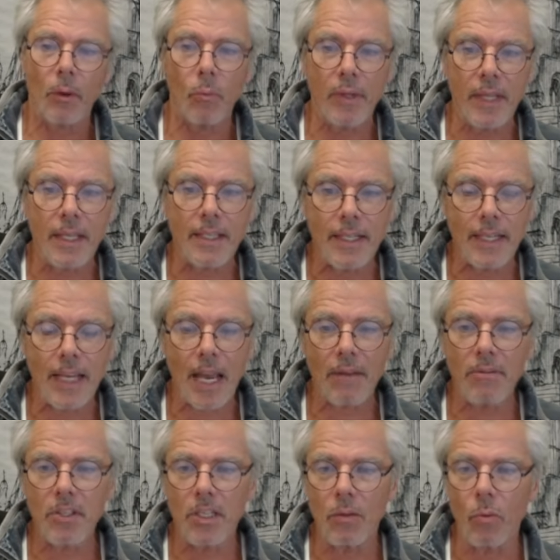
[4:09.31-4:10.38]
We then did
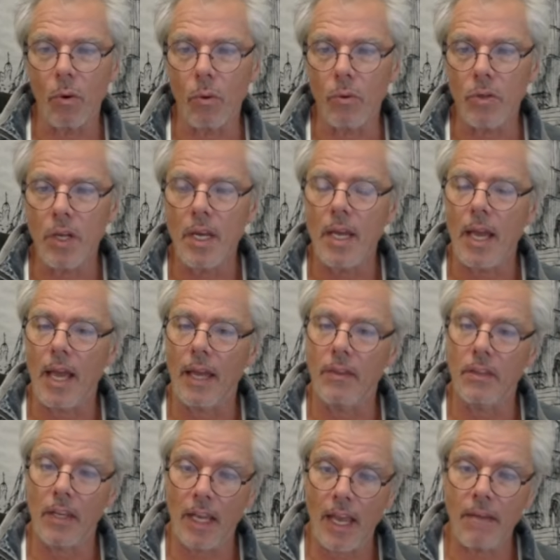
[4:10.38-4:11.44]
cavity walls,
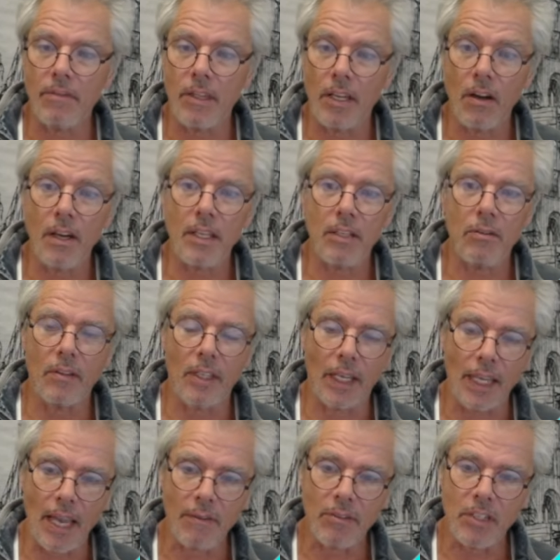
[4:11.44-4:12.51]
and the idea of the
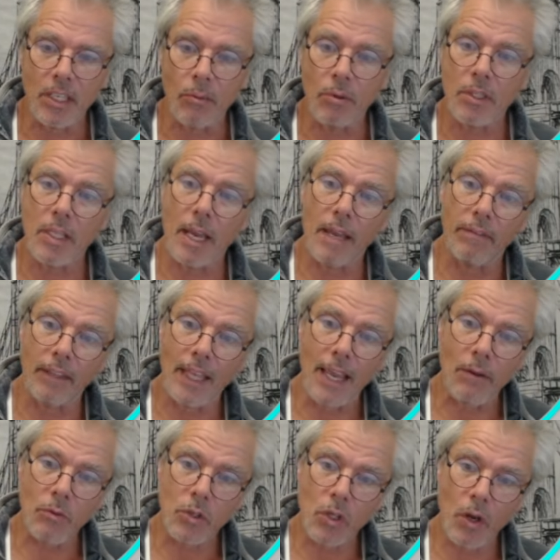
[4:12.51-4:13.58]
cavity was that if the
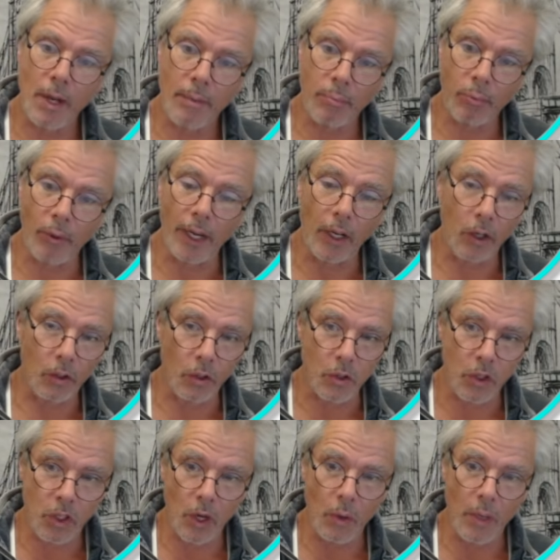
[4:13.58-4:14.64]
outside brick
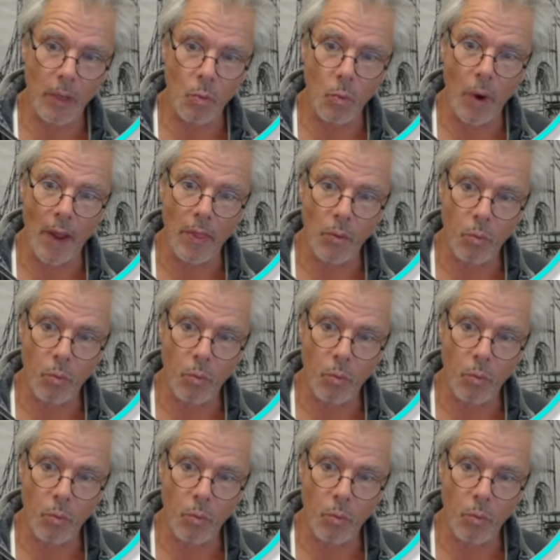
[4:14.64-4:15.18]
got soaking wet,